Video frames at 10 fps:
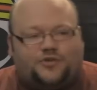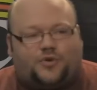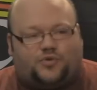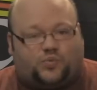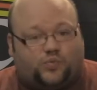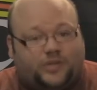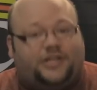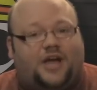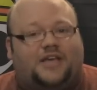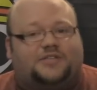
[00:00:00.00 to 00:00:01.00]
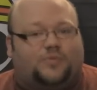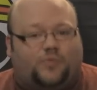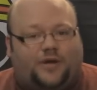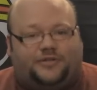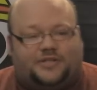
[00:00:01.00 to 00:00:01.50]
intro is really nice
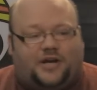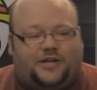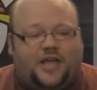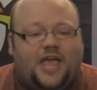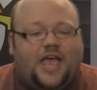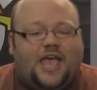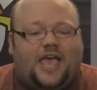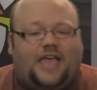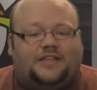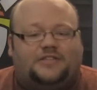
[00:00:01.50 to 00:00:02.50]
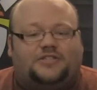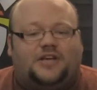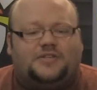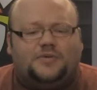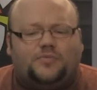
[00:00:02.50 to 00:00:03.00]
and well done, it
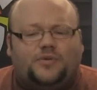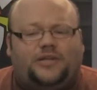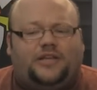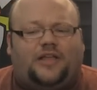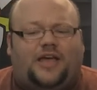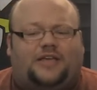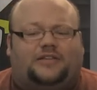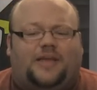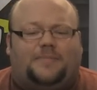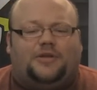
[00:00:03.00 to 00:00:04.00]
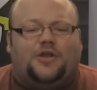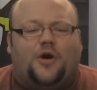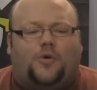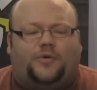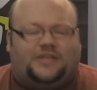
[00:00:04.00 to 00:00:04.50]
doesn't really, like, let me
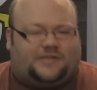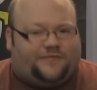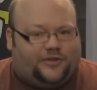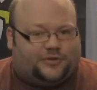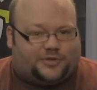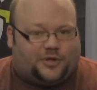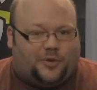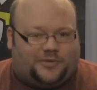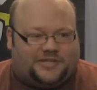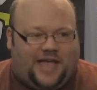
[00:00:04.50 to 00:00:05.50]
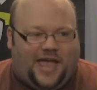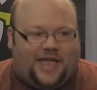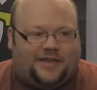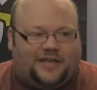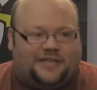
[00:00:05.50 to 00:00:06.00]
know when these fillers are going to
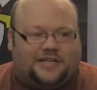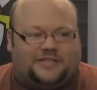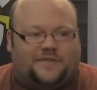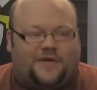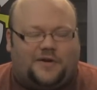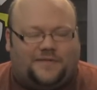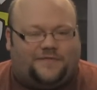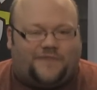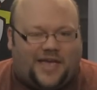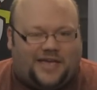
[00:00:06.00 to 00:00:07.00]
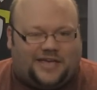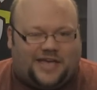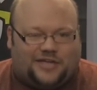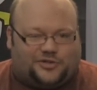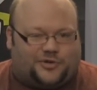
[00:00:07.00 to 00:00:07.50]
end. It's a very
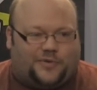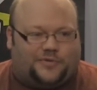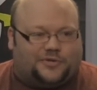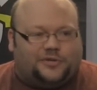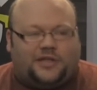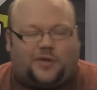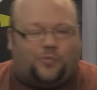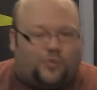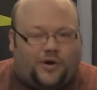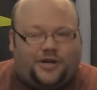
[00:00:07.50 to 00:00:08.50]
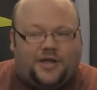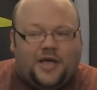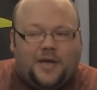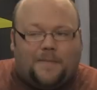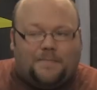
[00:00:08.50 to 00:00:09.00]
vague intro. There's only, like, one
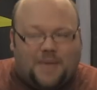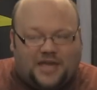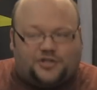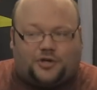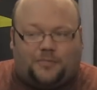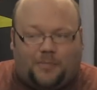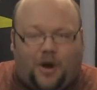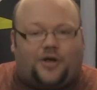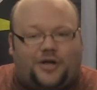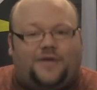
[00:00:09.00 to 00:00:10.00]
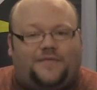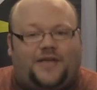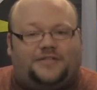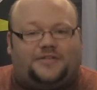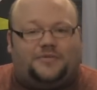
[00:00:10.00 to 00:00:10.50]
major manga
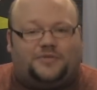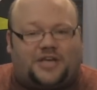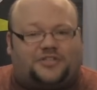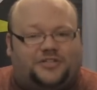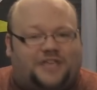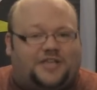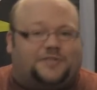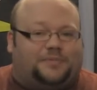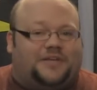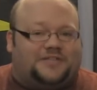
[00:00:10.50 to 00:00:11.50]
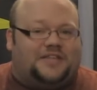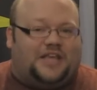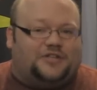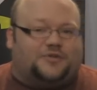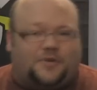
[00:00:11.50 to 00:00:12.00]
event, which actually takes place in the
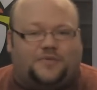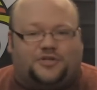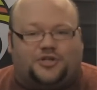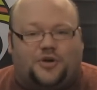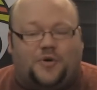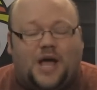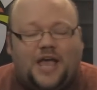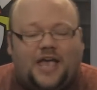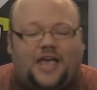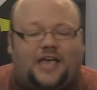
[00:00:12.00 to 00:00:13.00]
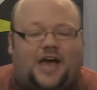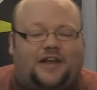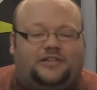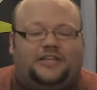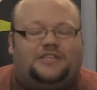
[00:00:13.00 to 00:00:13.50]
intro of the show. It
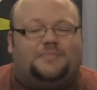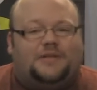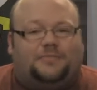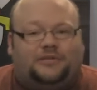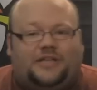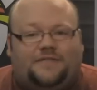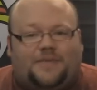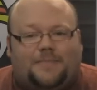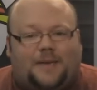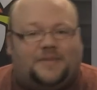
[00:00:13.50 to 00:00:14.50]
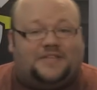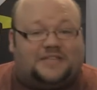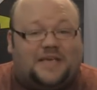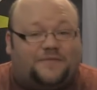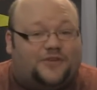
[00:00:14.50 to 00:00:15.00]
kind of leads me to believe that maybe
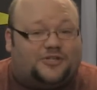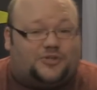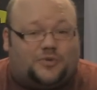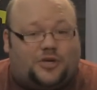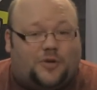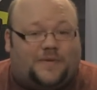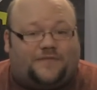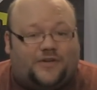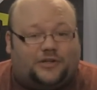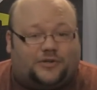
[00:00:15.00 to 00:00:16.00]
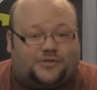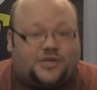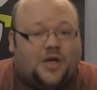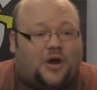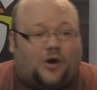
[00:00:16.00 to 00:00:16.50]
these Infinite Tsukiyomi
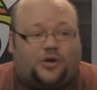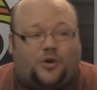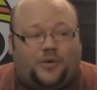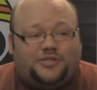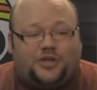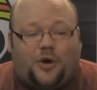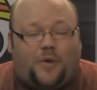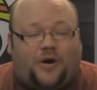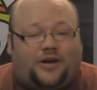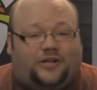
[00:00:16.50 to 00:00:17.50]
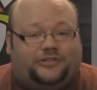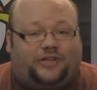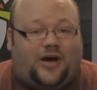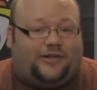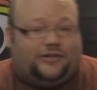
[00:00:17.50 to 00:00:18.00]
fillers are going to go on a
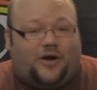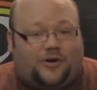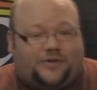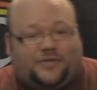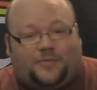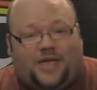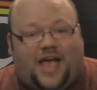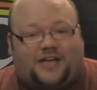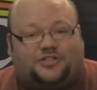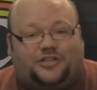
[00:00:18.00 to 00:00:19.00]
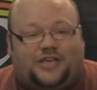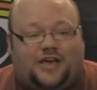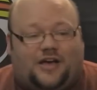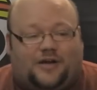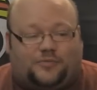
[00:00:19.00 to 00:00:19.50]
lot longer than we actually
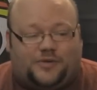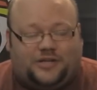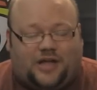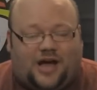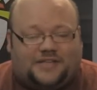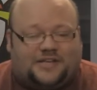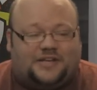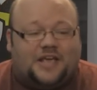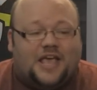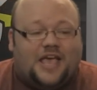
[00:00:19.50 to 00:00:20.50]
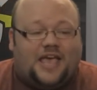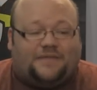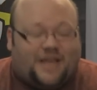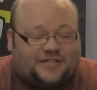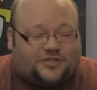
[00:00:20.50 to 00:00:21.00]
realize. And
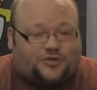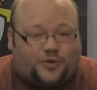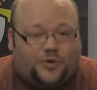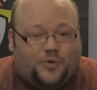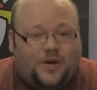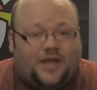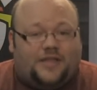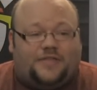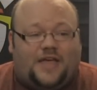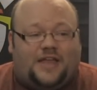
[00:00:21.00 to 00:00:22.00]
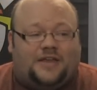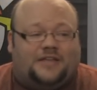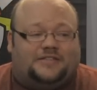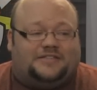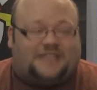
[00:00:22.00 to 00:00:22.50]
if that's true, then
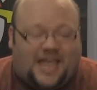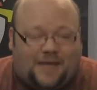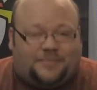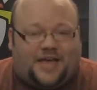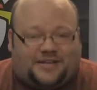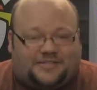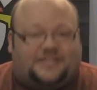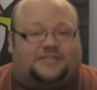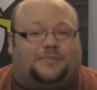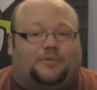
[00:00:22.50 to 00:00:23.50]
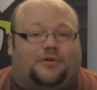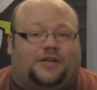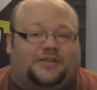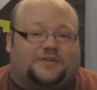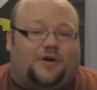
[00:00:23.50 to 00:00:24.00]
damn, that is
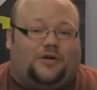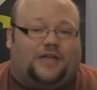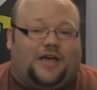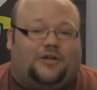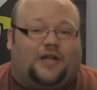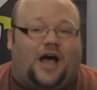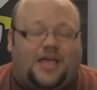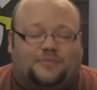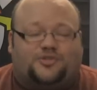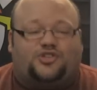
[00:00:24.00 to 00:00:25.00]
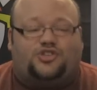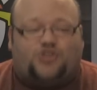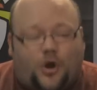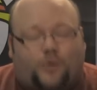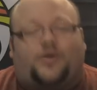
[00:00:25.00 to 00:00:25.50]
disappointing as all hell. I am
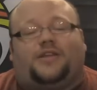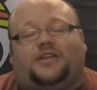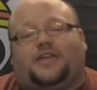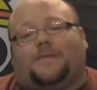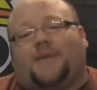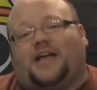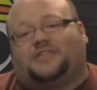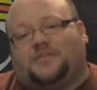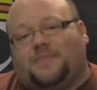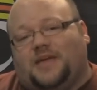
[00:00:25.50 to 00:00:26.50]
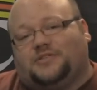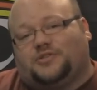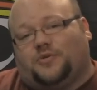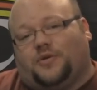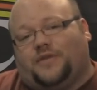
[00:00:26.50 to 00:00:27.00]
so ready to get back to the main
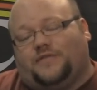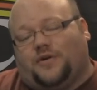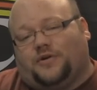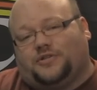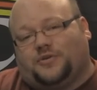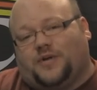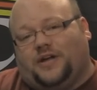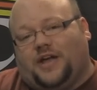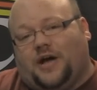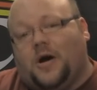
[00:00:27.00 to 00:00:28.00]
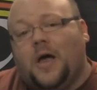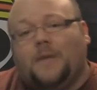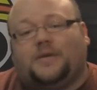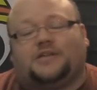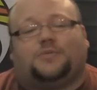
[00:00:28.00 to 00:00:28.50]
story of Naruto right now,
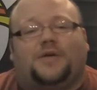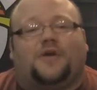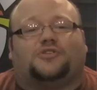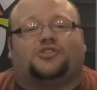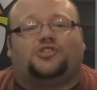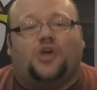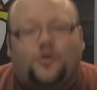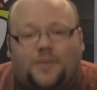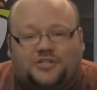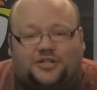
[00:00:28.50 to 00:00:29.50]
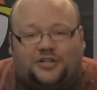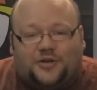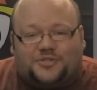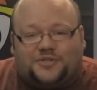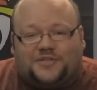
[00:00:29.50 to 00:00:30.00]
because we are so much
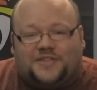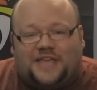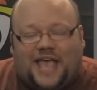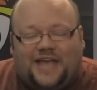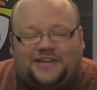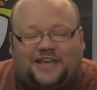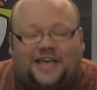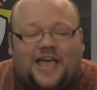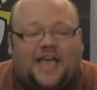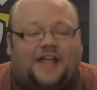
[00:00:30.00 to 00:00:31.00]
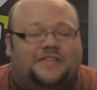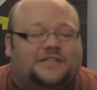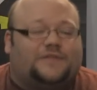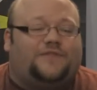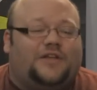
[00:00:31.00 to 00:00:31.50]
closer to the ending, and
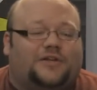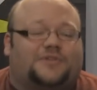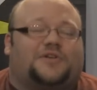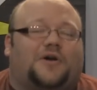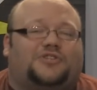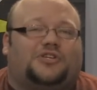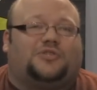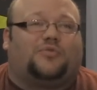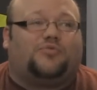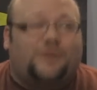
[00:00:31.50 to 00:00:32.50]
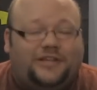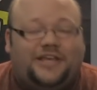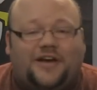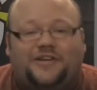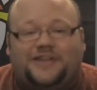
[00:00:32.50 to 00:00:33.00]
these fillers are just
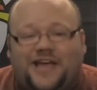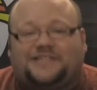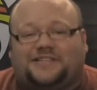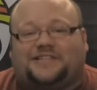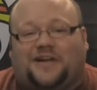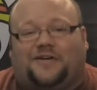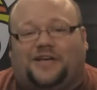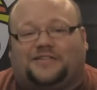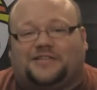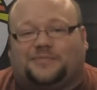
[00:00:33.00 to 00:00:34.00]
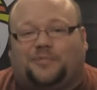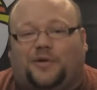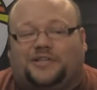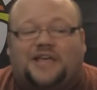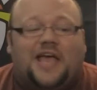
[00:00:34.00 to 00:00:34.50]
really unnecessary at this
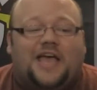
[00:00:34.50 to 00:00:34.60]
point.